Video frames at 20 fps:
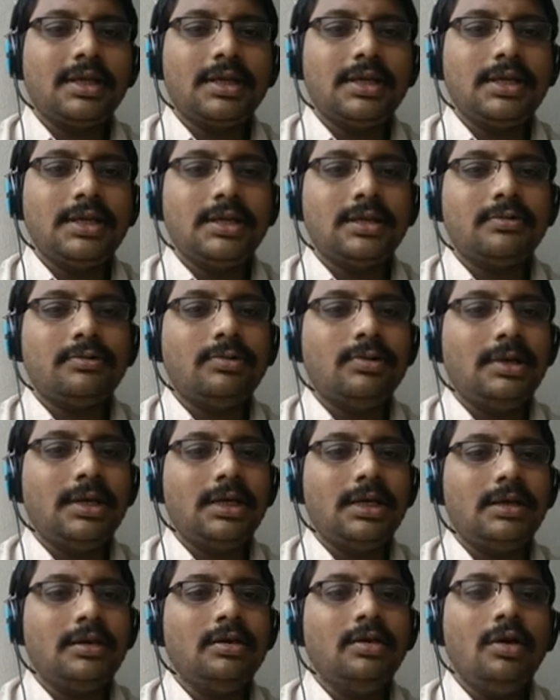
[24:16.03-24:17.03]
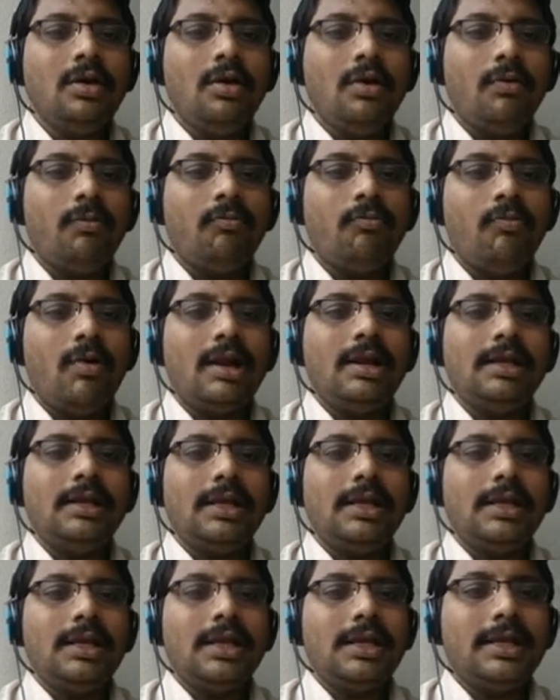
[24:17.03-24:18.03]
Here only one
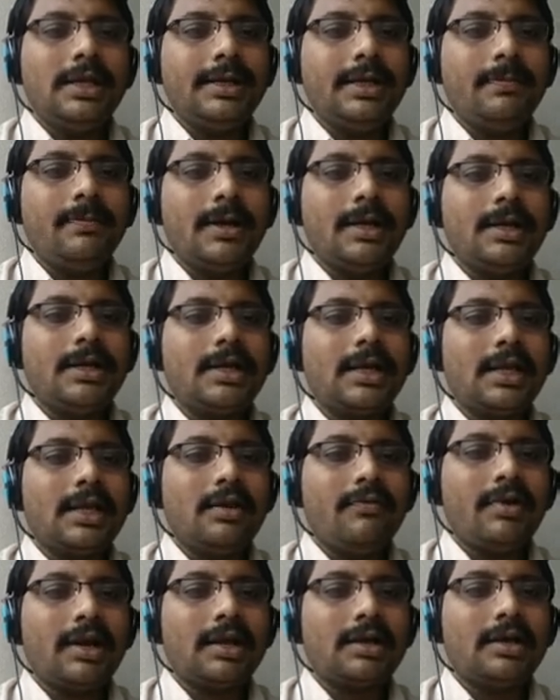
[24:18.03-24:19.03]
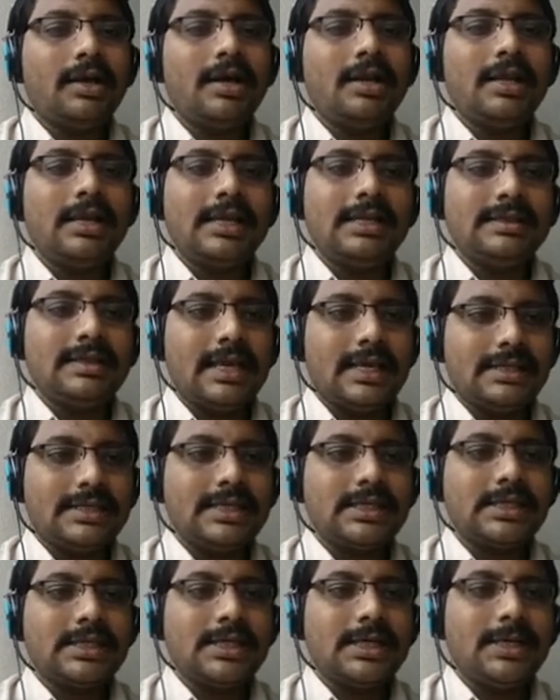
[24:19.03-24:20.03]
linearly independent eigenvector is
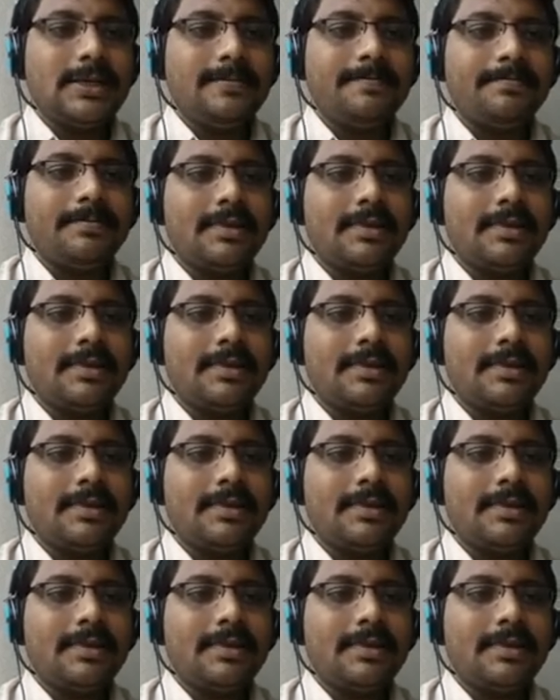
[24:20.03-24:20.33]
existed,